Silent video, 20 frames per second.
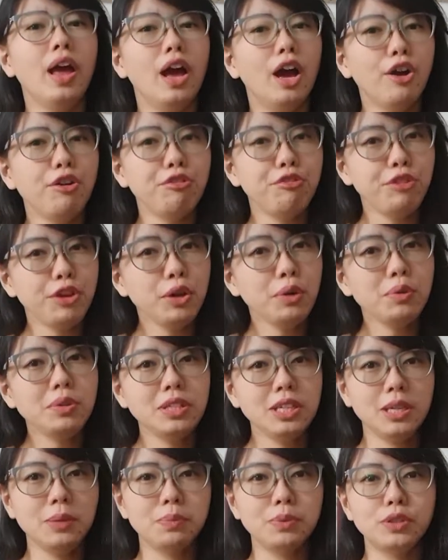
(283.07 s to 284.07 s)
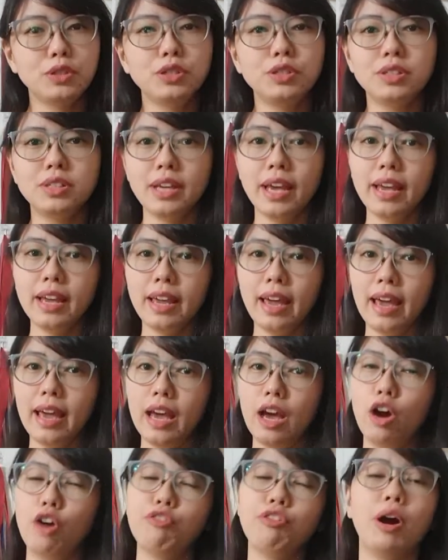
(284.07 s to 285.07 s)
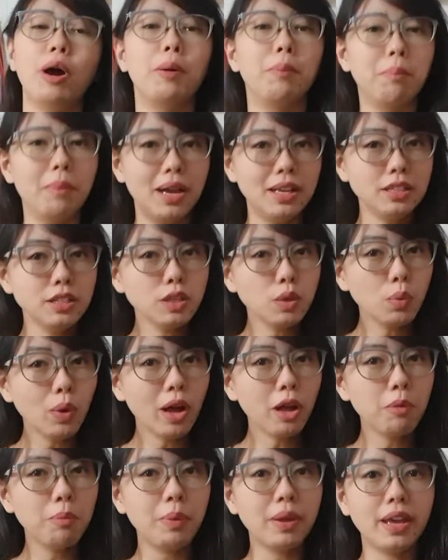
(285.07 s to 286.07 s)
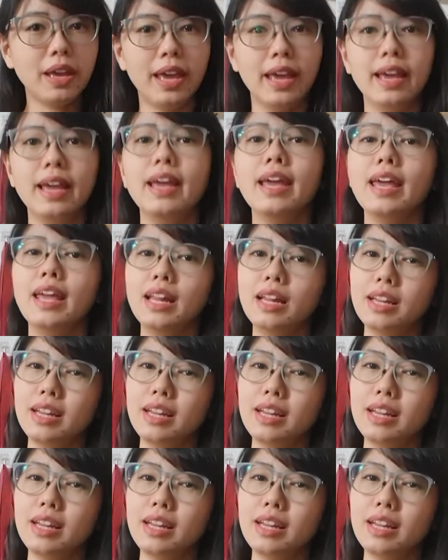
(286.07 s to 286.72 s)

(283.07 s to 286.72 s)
a few tips to take care of our mental well-being in